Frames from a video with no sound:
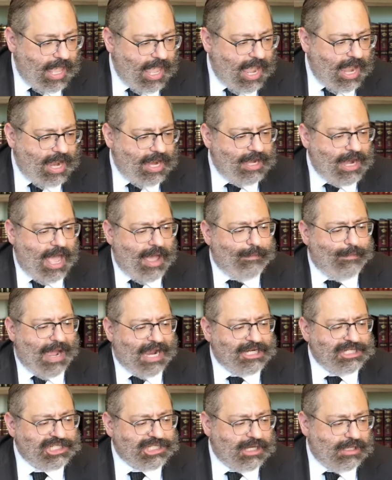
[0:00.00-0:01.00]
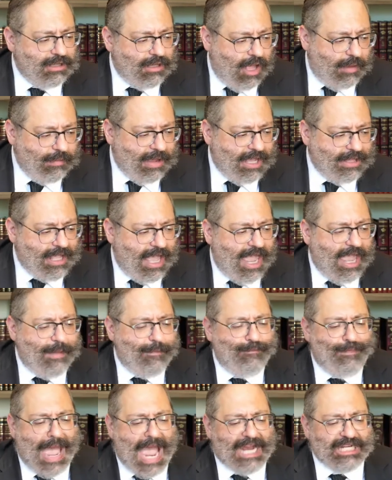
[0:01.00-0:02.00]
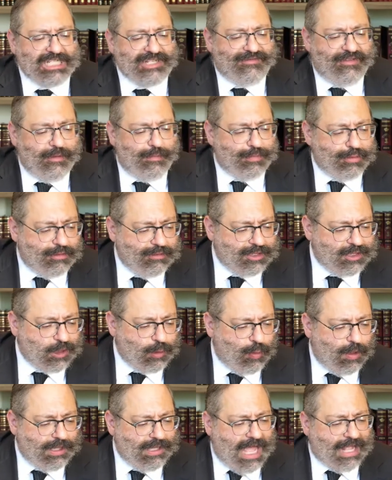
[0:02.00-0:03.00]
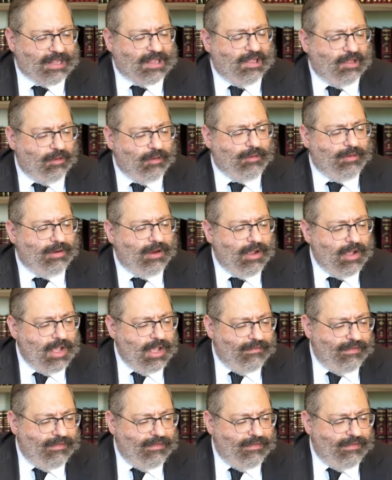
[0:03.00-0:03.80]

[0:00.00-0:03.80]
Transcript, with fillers: A bashful person will not learn.